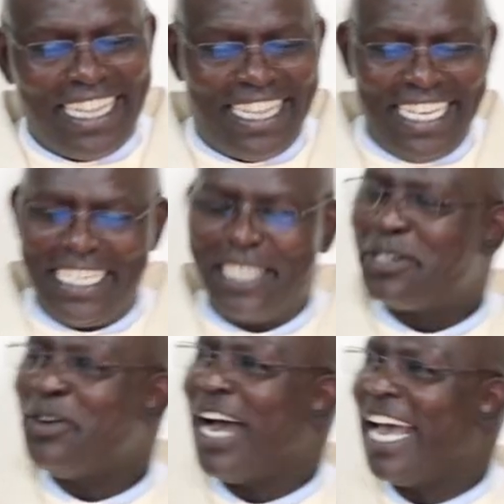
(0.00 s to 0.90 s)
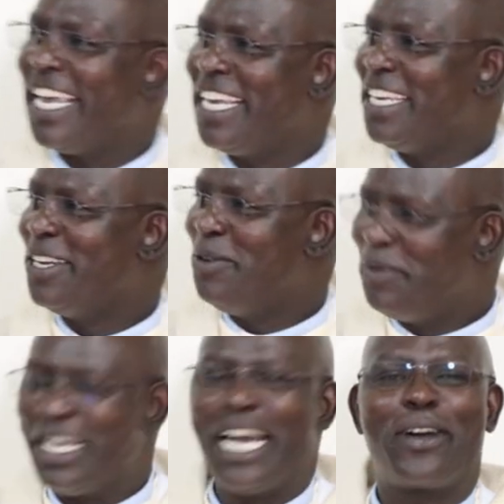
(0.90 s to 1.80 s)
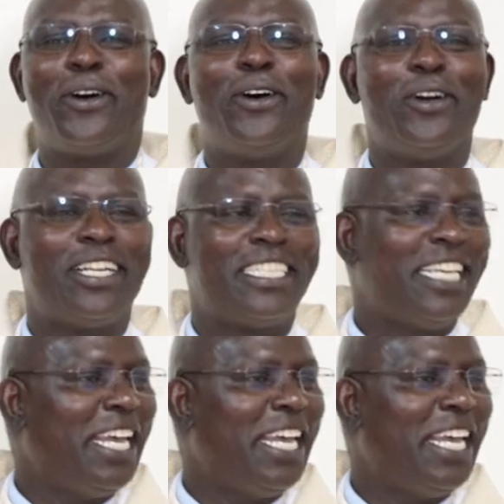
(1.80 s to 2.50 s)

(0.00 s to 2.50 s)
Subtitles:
This is why we are called